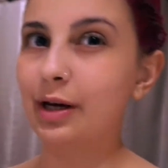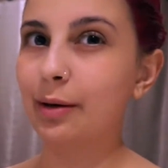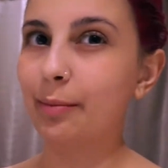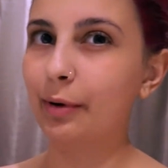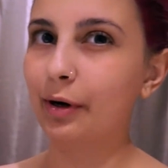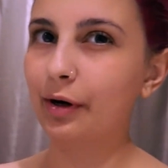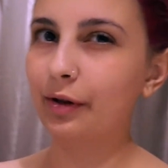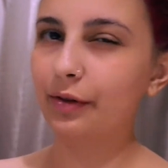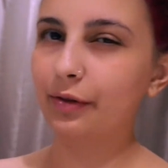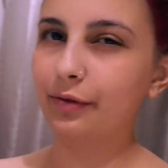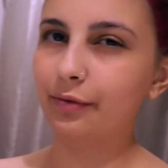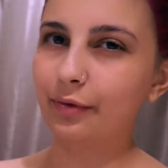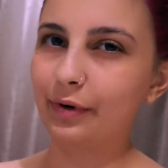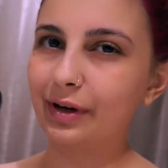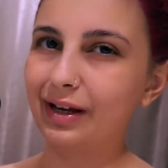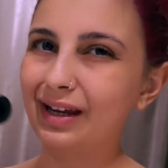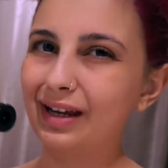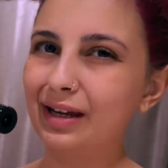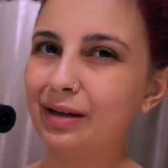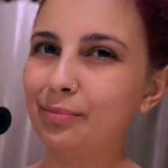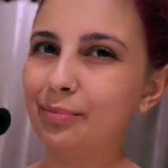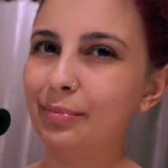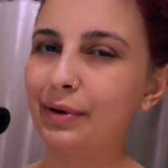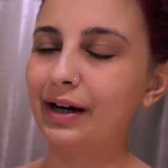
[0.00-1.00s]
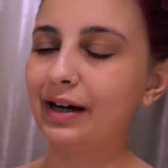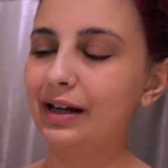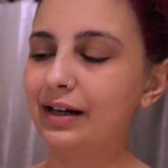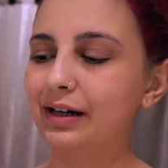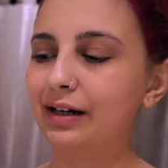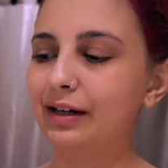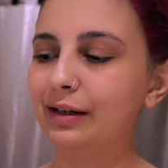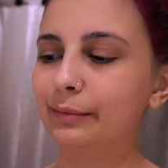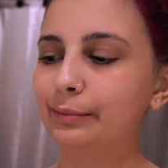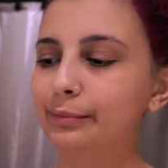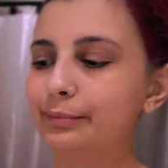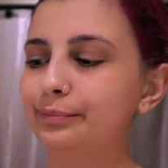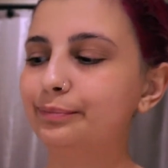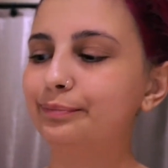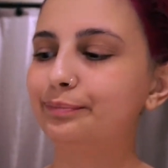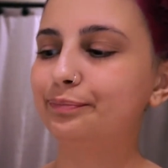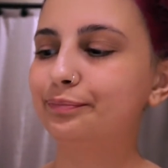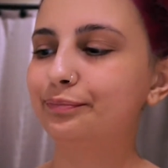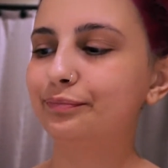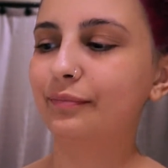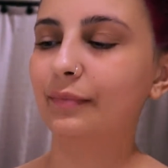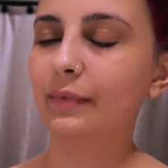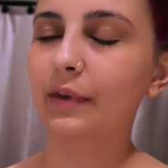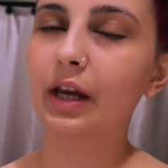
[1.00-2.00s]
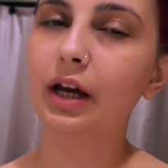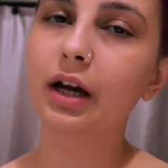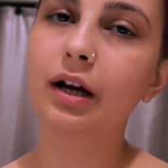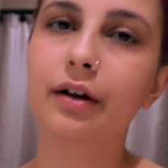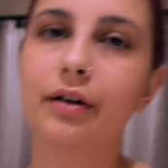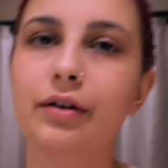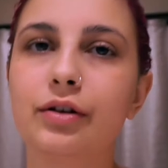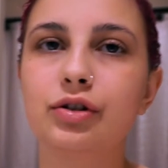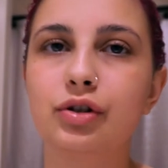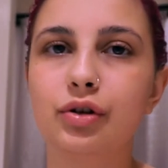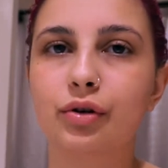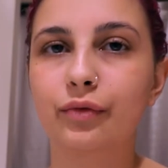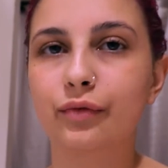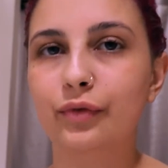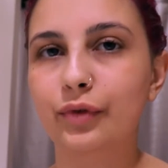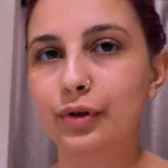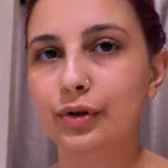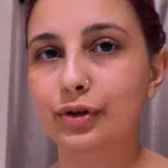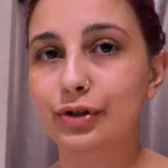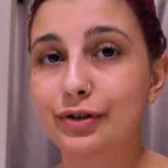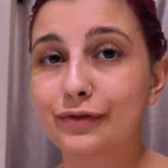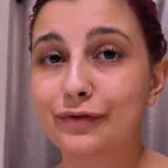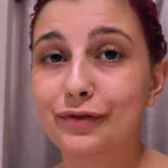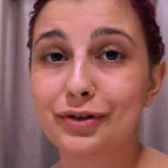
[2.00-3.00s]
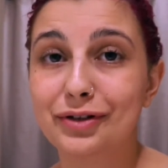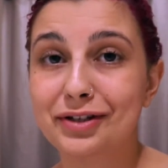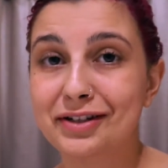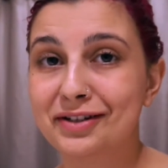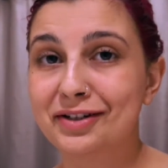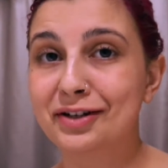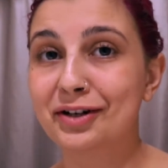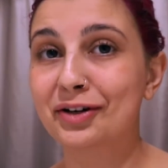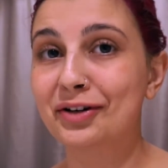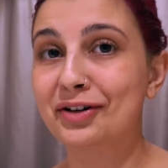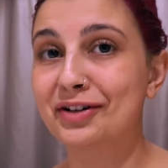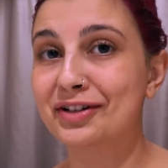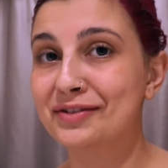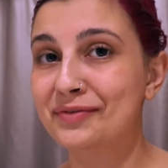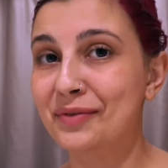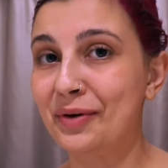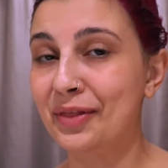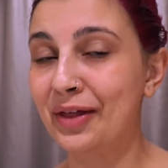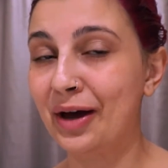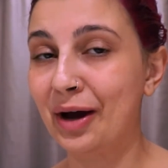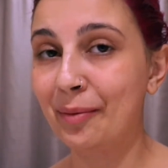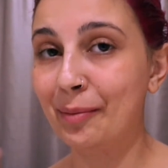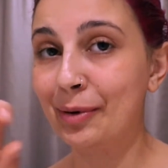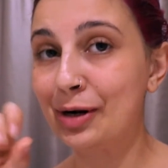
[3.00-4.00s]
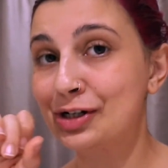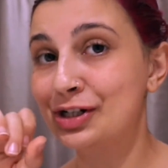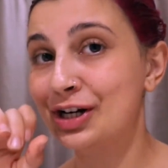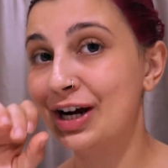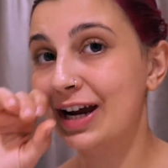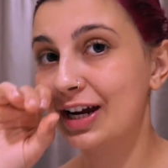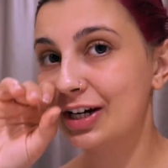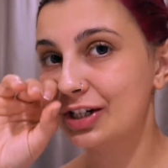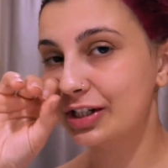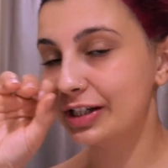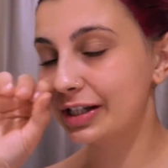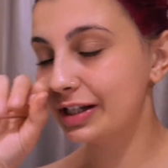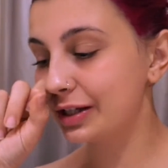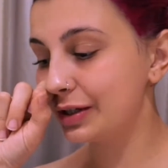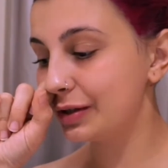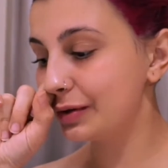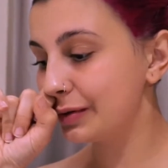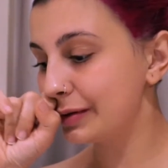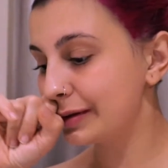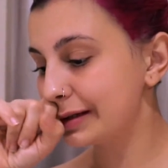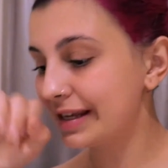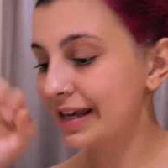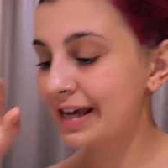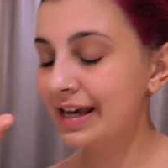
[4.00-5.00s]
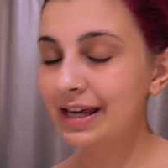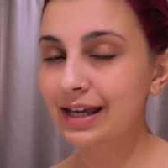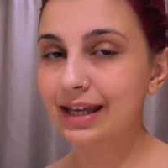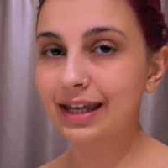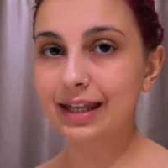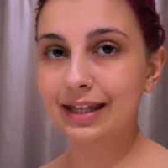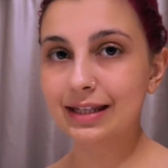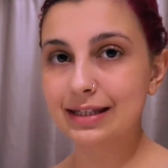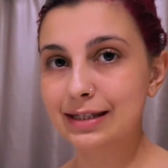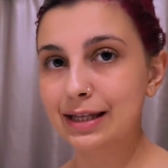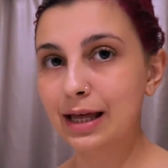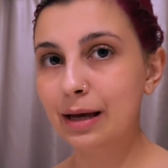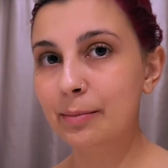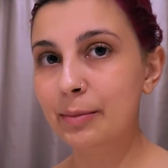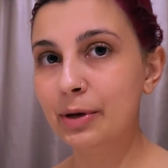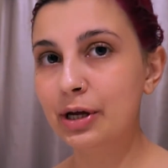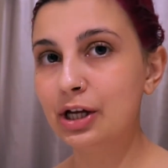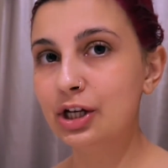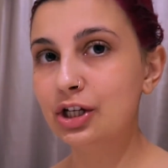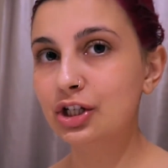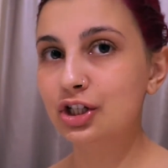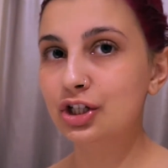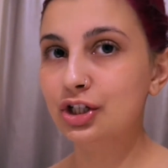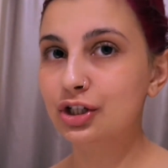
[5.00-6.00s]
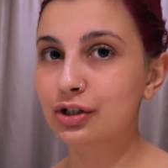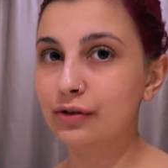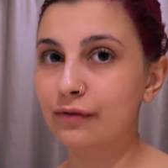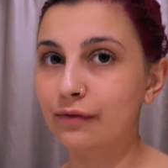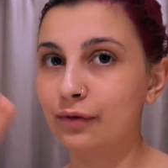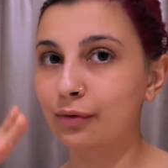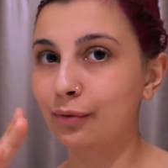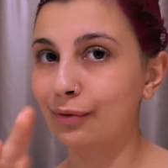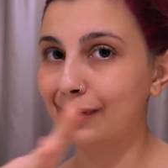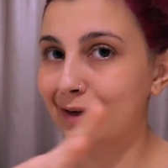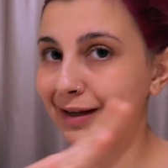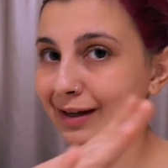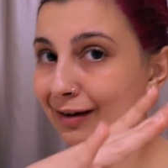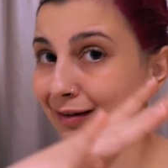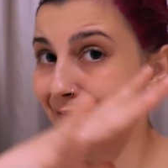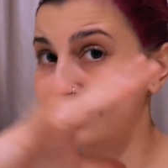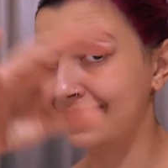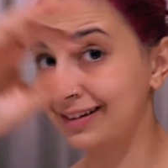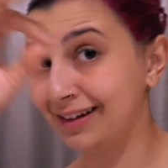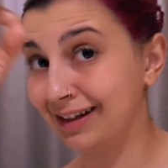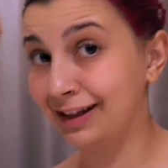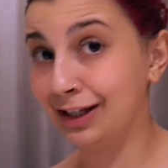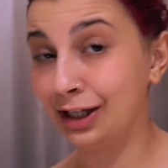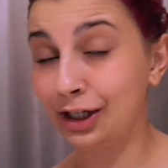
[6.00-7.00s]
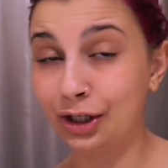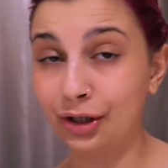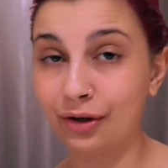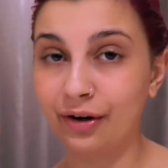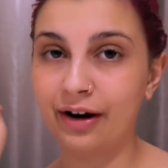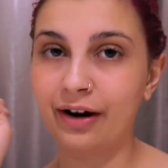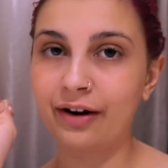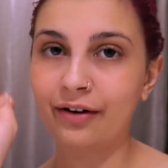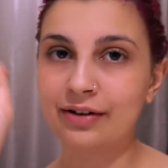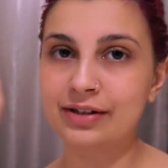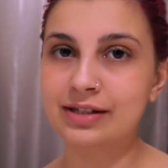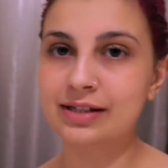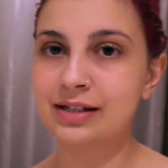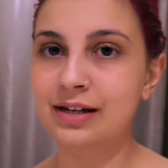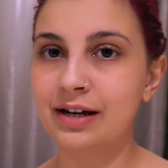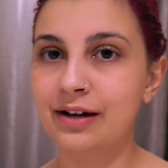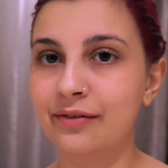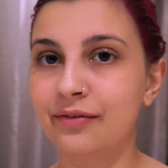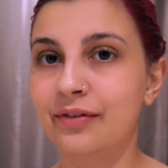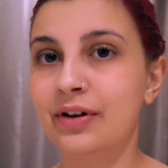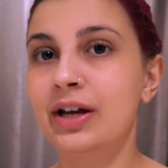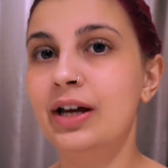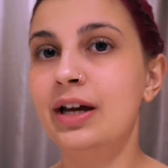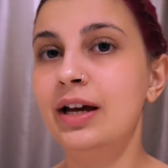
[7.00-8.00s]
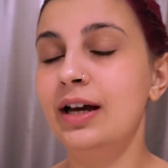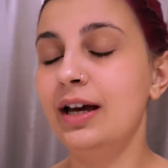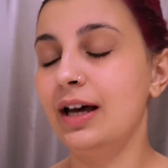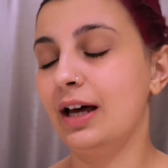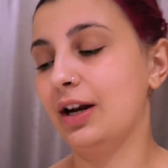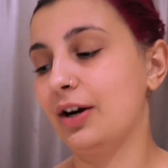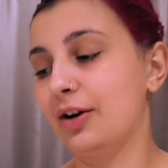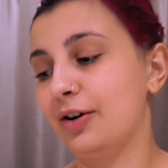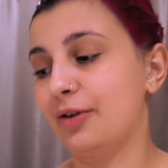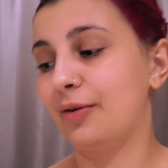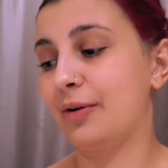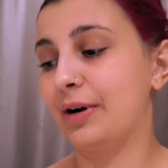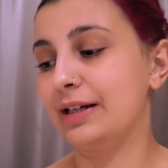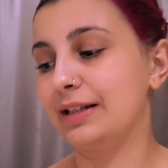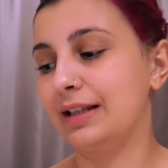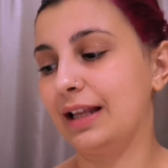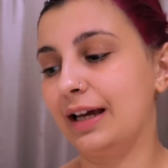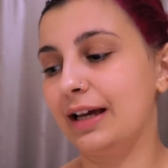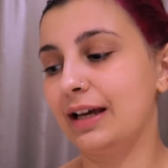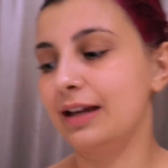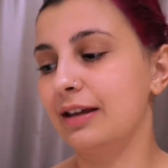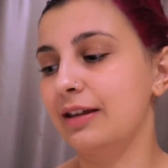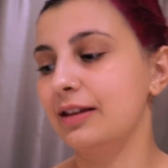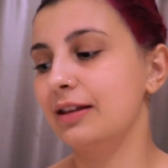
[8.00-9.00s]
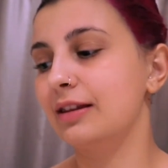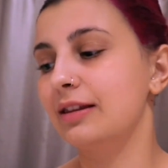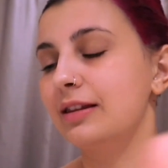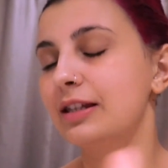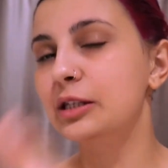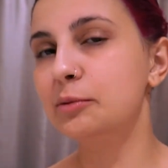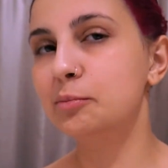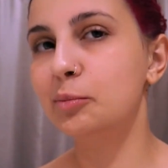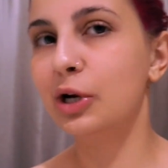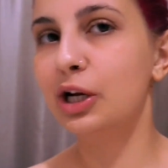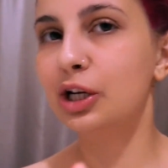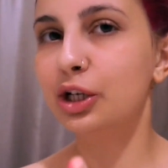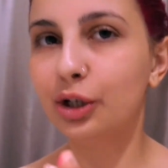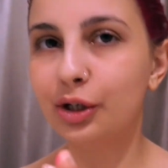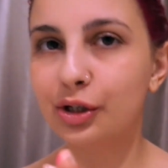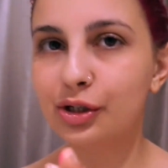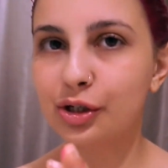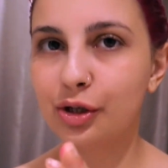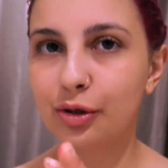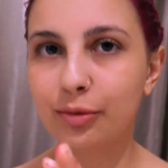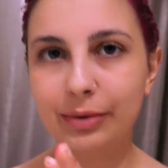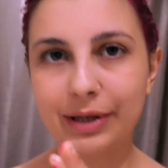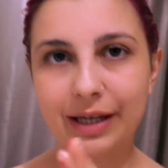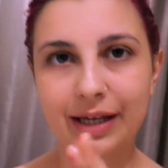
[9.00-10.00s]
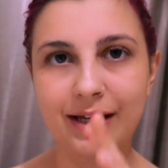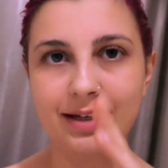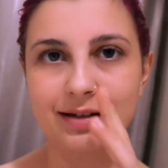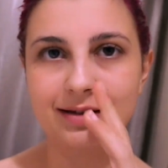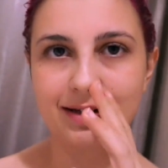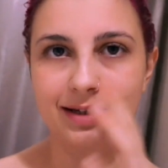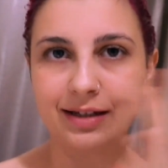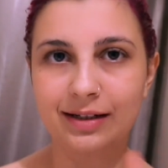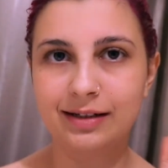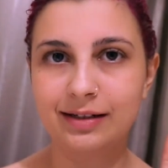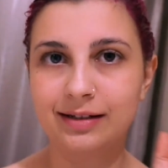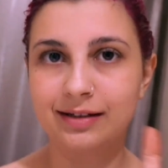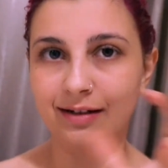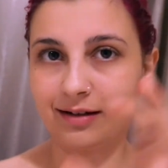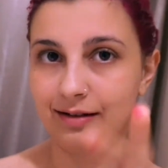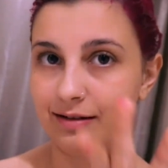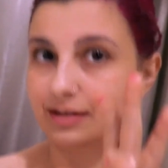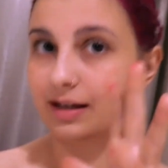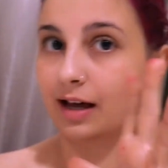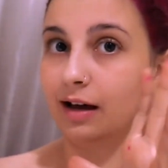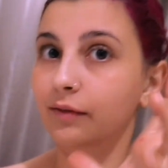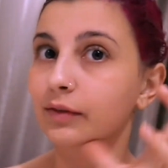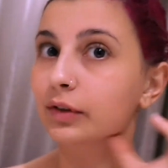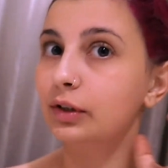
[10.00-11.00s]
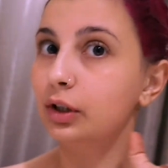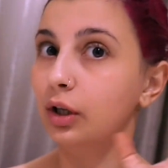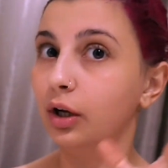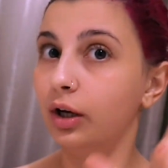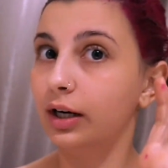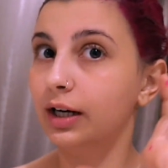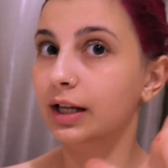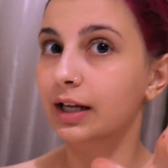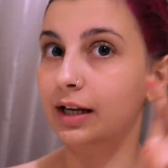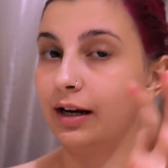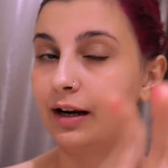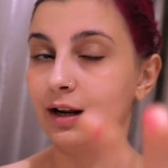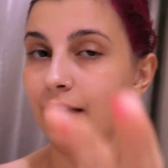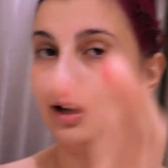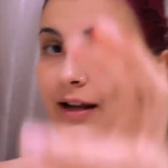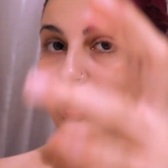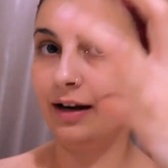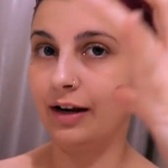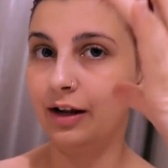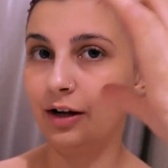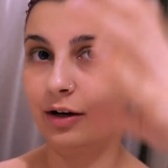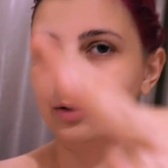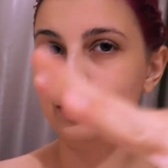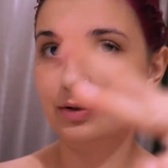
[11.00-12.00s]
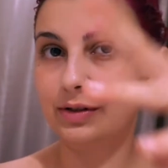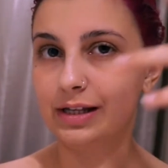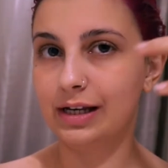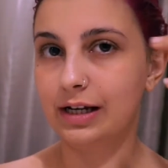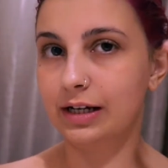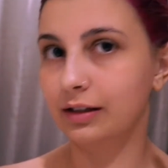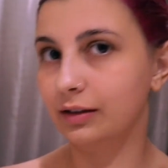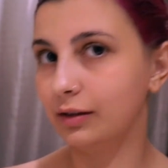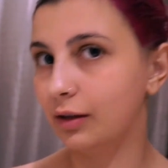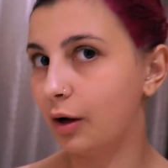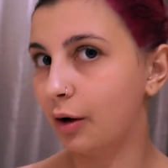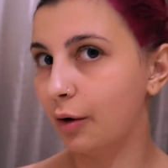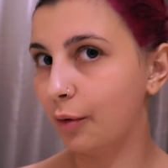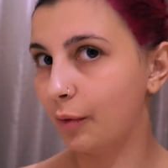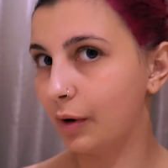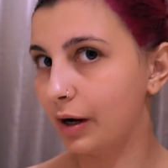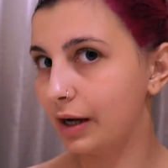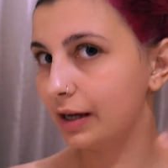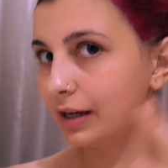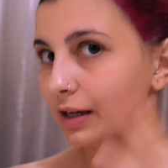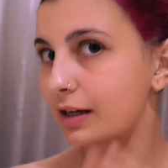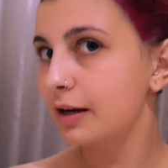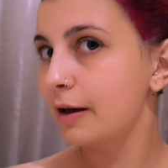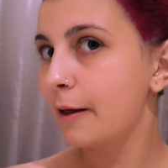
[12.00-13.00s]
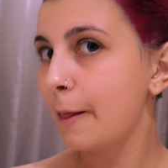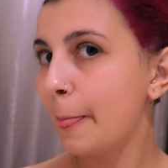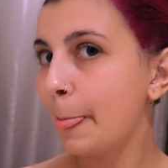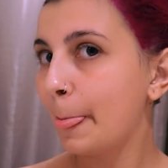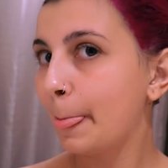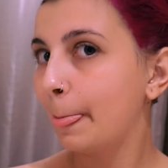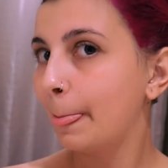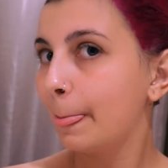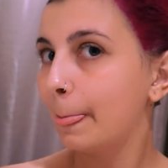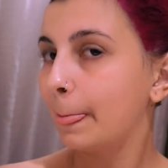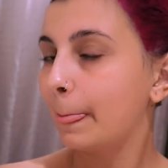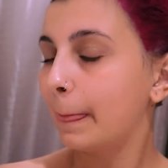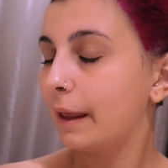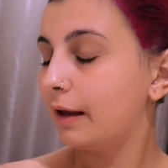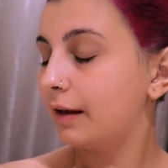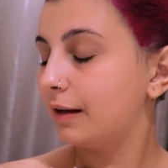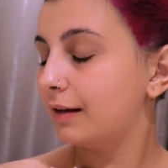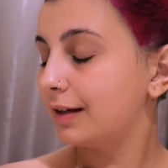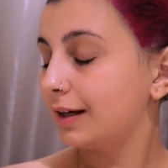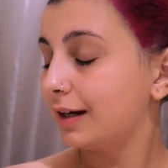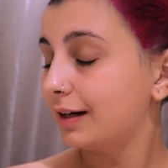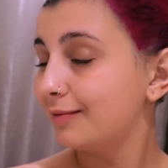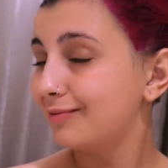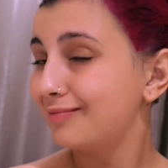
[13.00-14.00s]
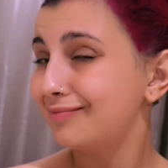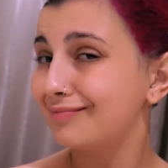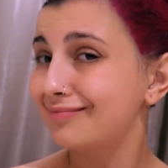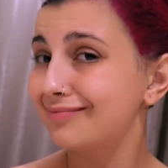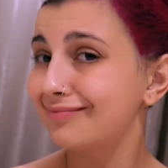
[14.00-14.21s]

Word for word: I bought three, but um, yeah so for those of you that are curious with how much i actually use it's that much if you want to calculate like your hair and stuff i don't know i like this brand also because it does have a lot in it and it goes like a long way but uh, yeah